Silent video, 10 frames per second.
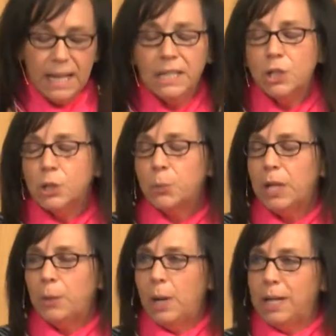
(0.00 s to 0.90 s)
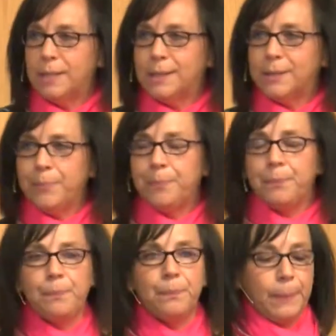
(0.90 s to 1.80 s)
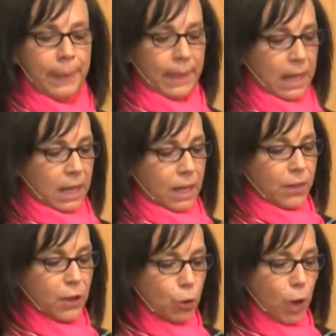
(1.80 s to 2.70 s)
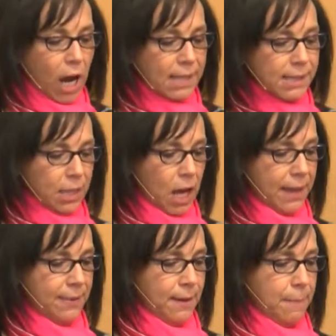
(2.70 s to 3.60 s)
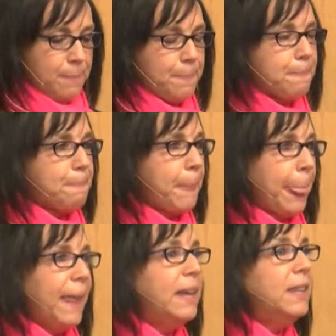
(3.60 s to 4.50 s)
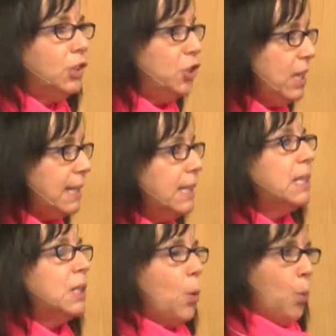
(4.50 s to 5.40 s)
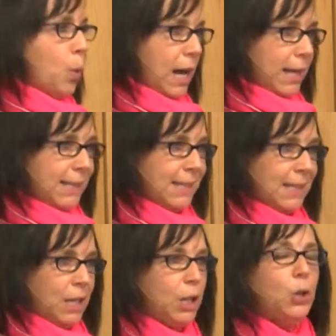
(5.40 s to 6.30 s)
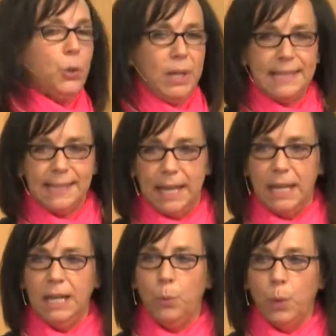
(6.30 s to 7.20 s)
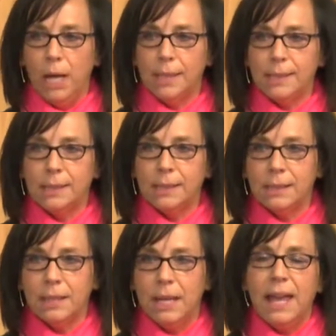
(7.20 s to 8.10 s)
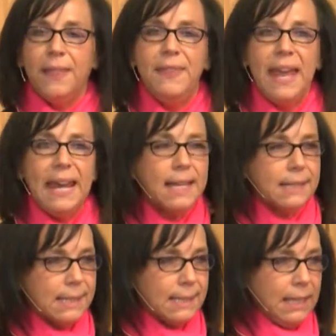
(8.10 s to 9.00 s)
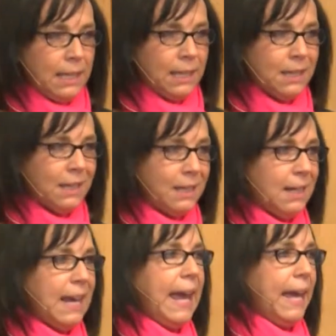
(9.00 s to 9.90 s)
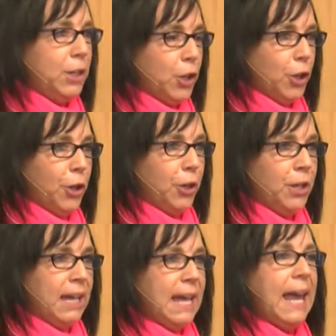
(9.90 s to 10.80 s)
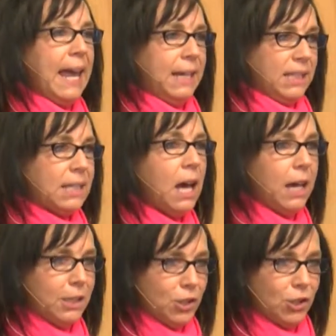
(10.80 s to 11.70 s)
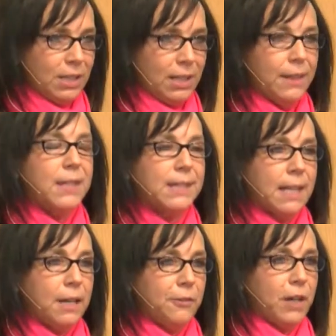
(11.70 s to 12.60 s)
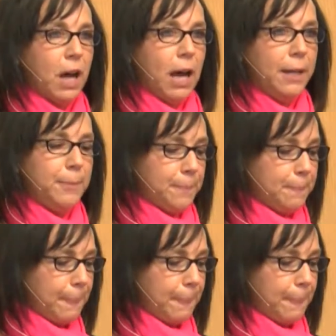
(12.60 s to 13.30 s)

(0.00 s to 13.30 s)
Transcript: And here's what it was. The cross taught them that Jesus was who he said he was. They had seen and heard and touched the Son of God.